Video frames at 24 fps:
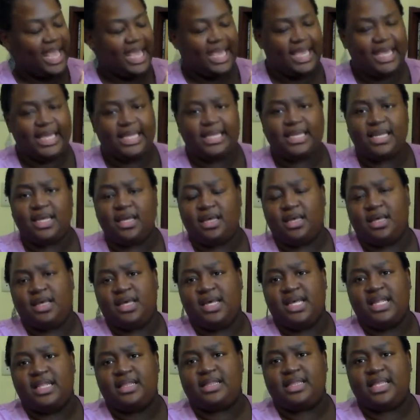and
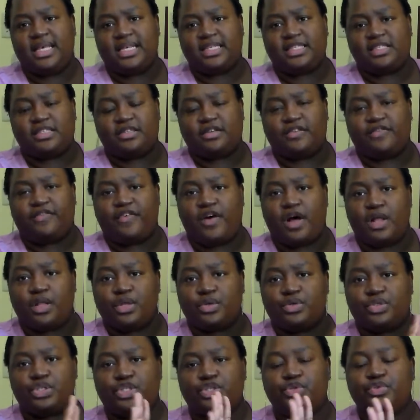this
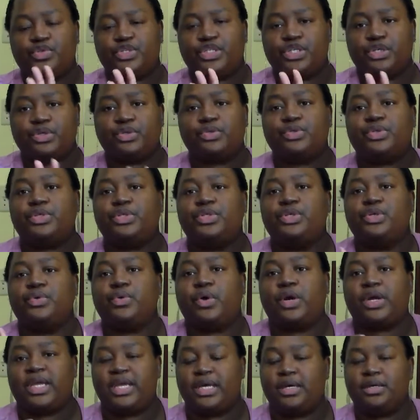follows two children
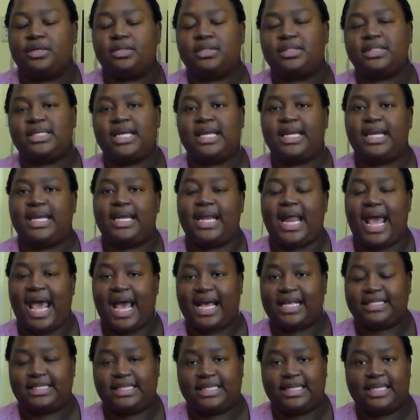who are killed in an
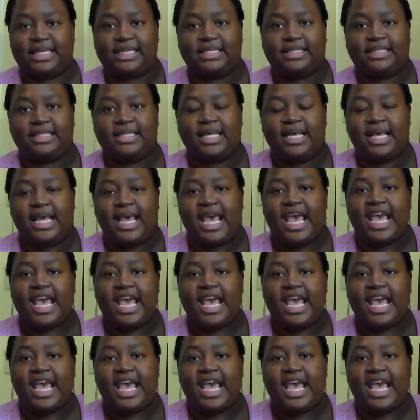accident,